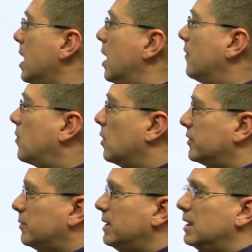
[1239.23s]
Of
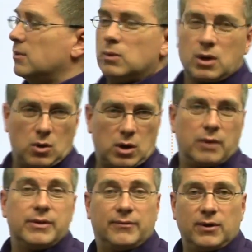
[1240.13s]
course, we're going
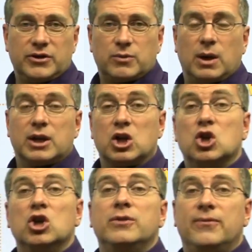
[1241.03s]
over the first one,
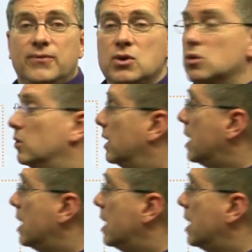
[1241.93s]
good food.